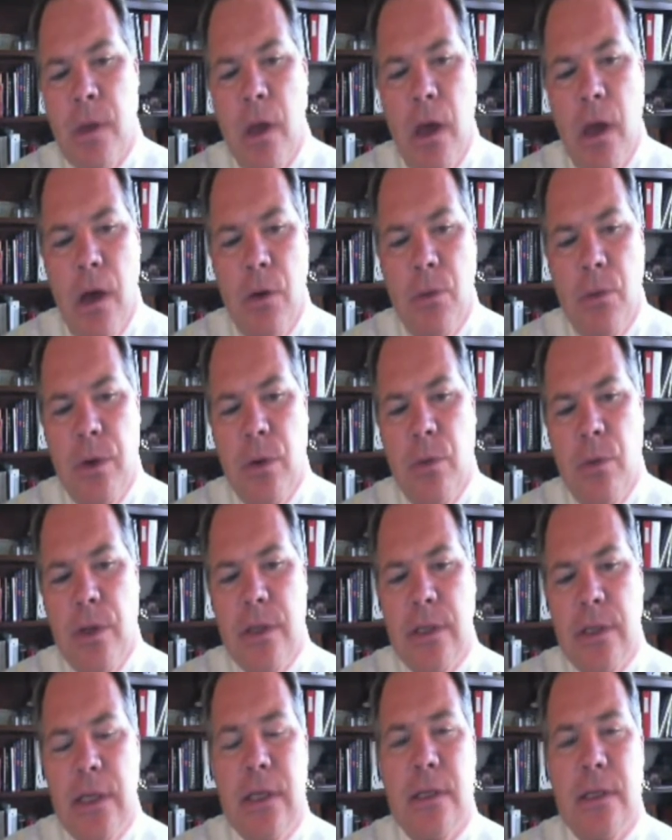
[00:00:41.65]
uh, we,
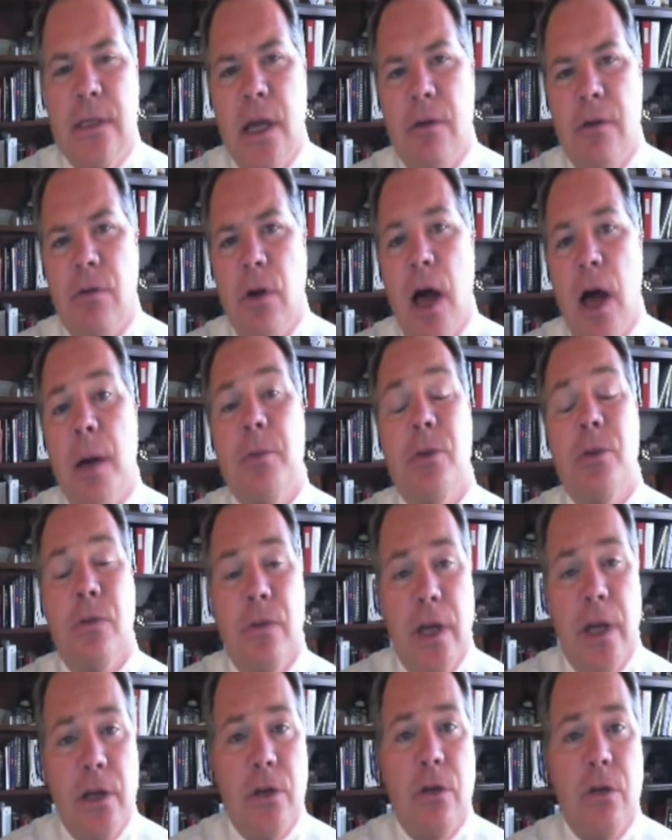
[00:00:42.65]
would seen several
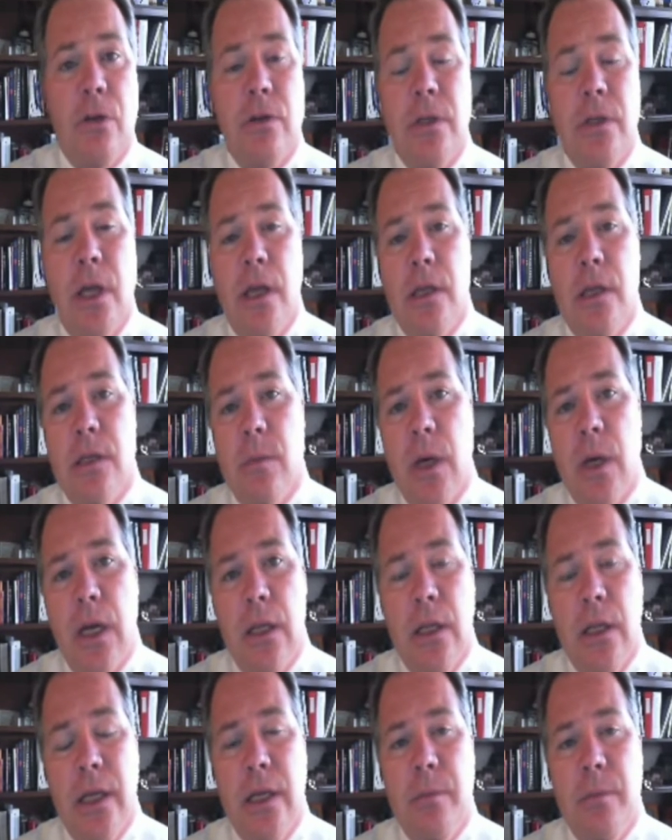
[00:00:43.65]
observational studies about a
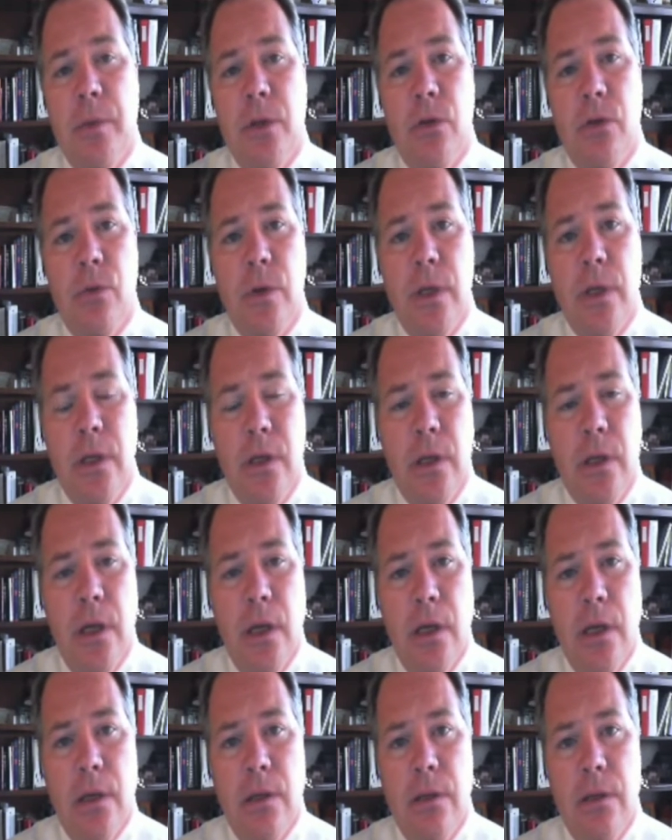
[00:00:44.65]
link between
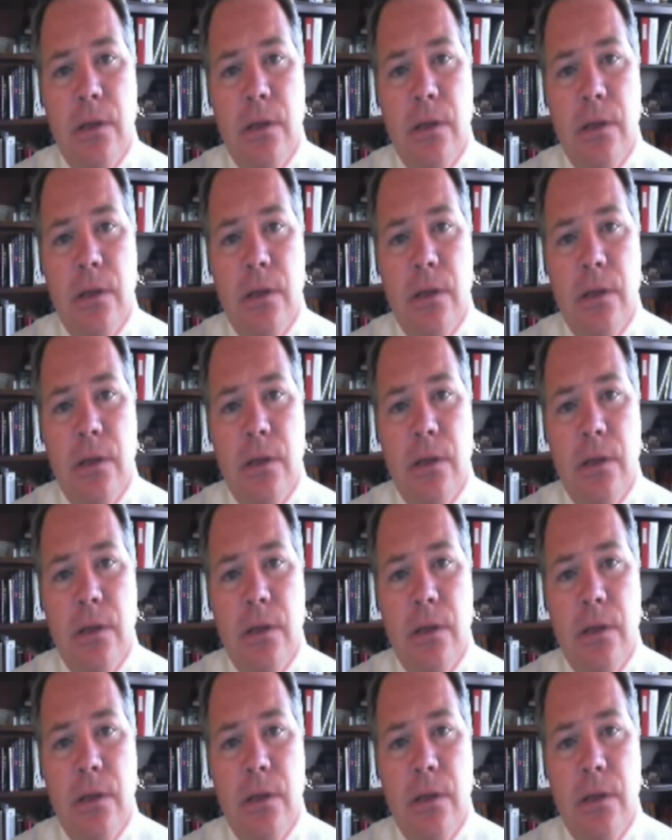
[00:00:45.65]
uh,